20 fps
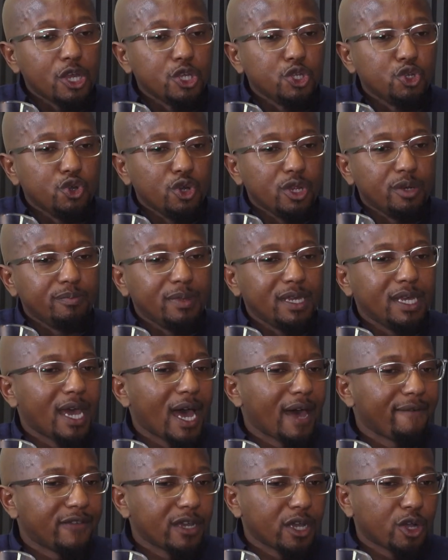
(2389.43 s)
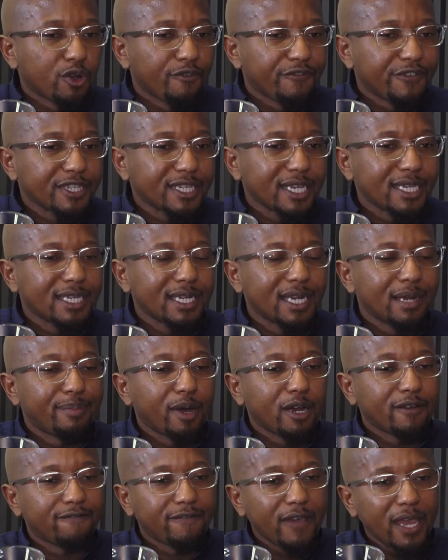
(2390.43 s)
you and me having a conversation
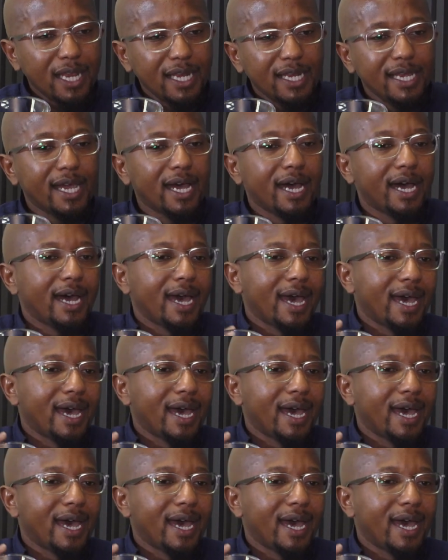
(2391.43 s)
about failure